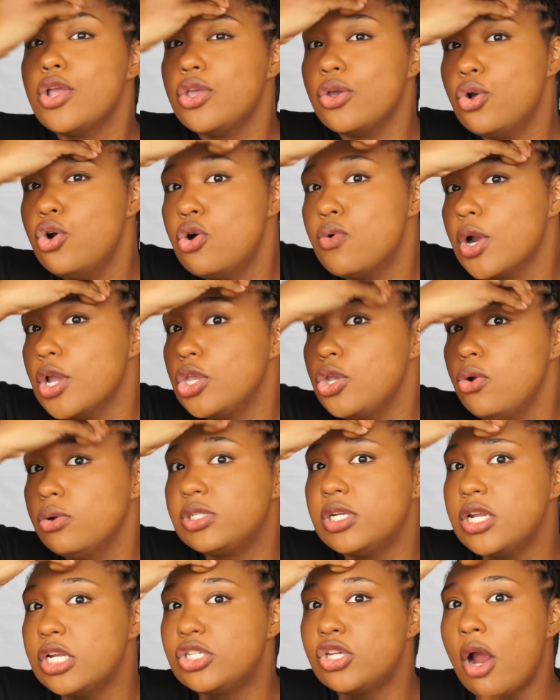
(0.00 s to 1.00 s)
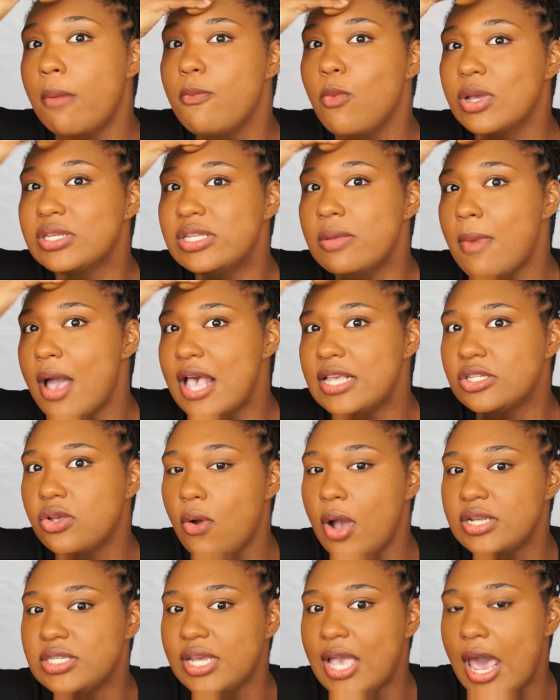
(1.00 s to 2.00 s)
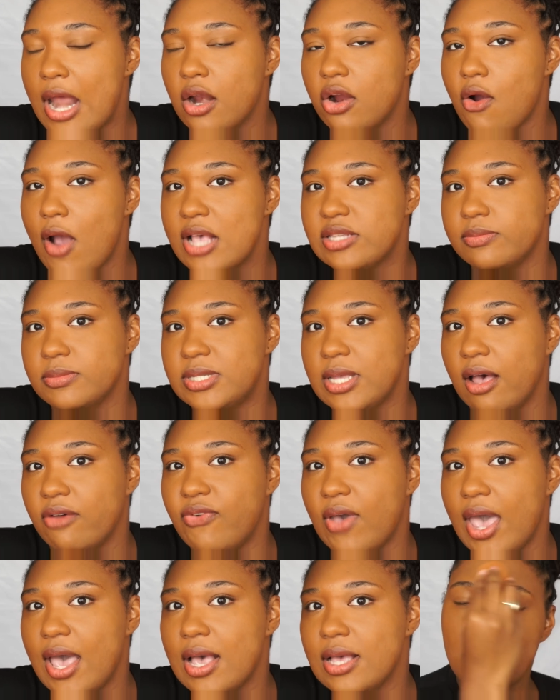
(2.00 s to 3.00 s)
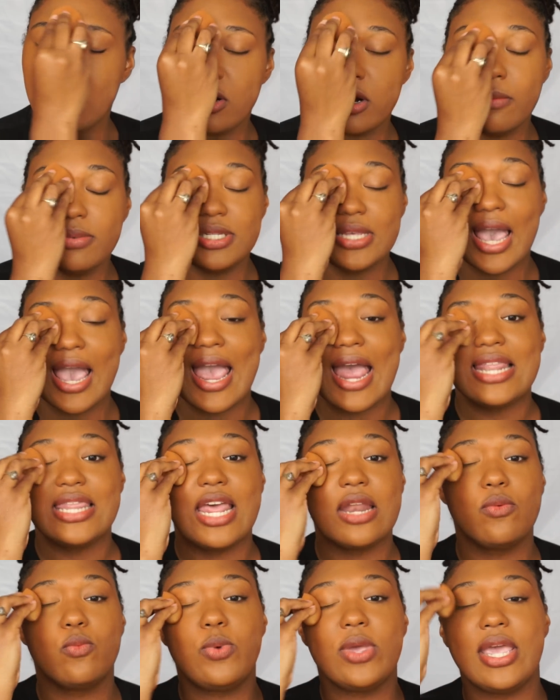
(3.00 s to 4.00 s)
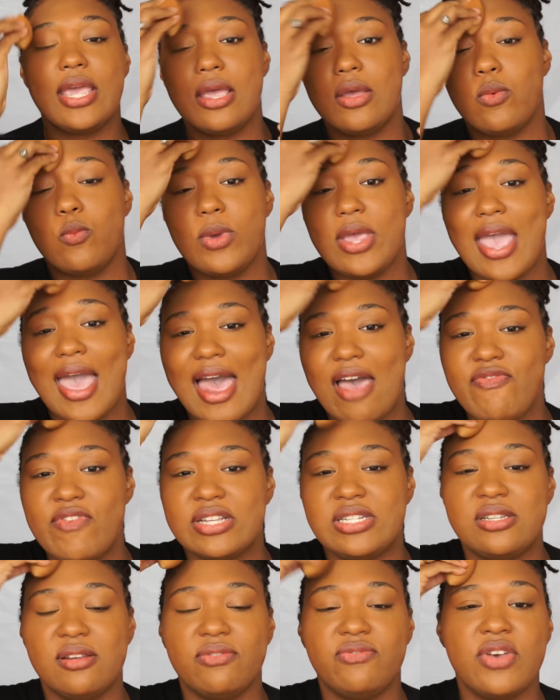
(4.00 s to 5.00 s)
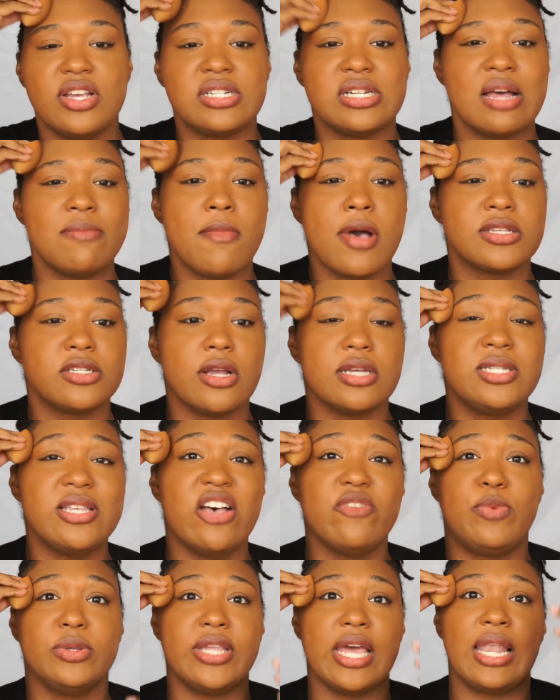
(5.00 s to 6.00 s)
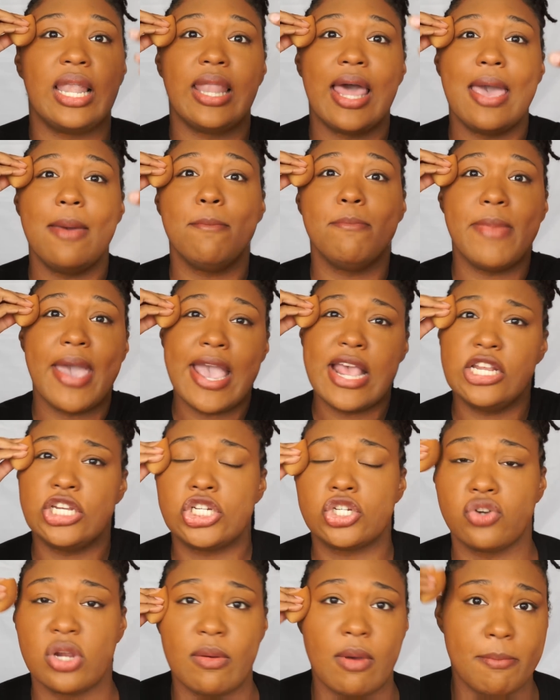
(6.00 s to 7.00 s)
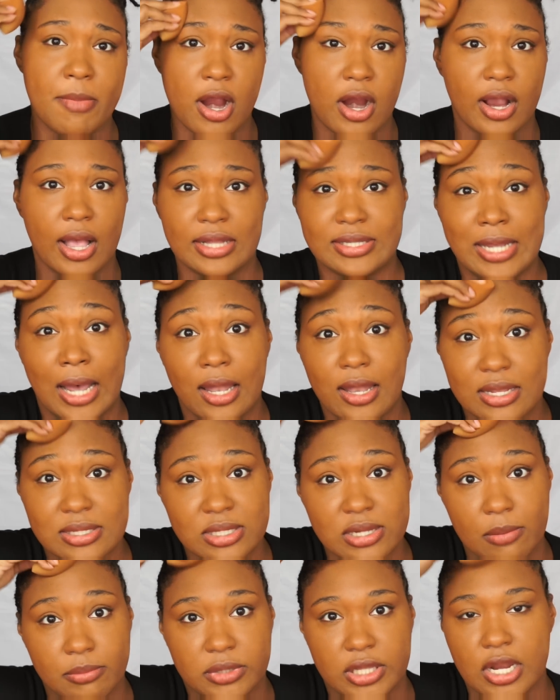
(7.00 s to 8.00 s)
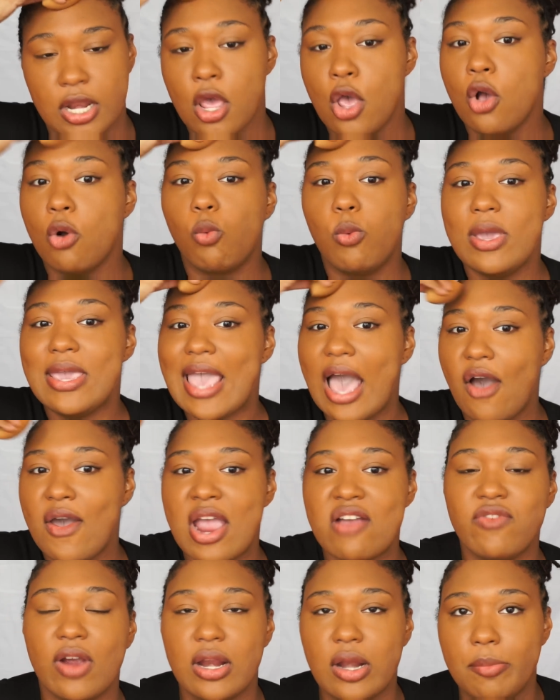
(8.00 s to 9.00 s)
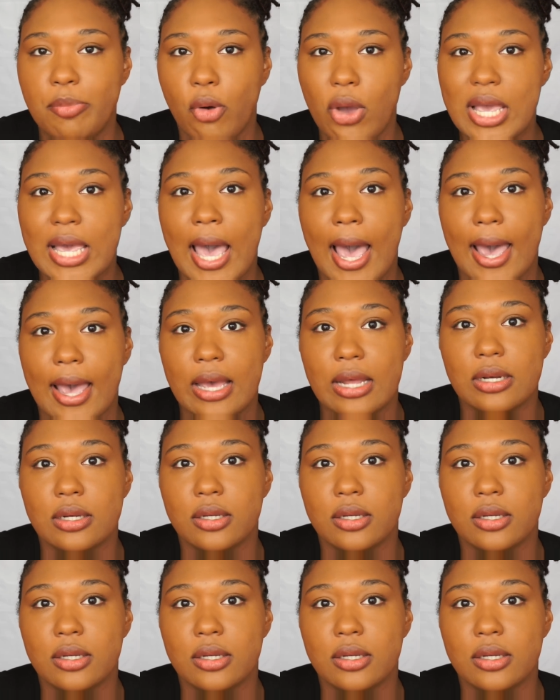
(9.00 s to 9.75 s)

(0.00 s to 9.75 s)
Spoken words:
Who are you to determine what somebody is going to categorize himself as? You know what I'm saying? And then we have this division amongst ourselves, but then let mainstream America tell us something. We out here ready to boycott.